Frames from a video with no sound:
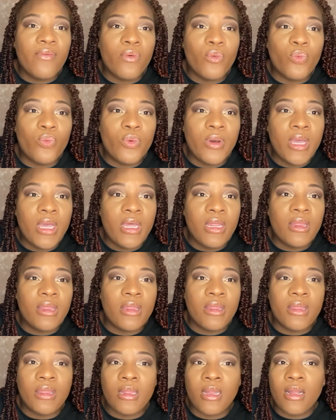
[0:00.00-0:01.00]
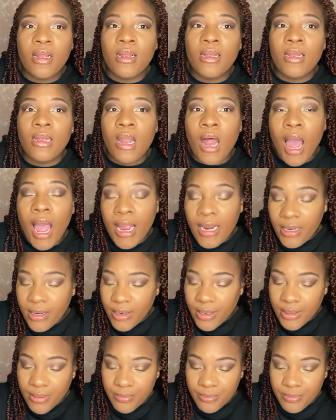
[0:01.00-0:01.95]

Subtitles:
with liner,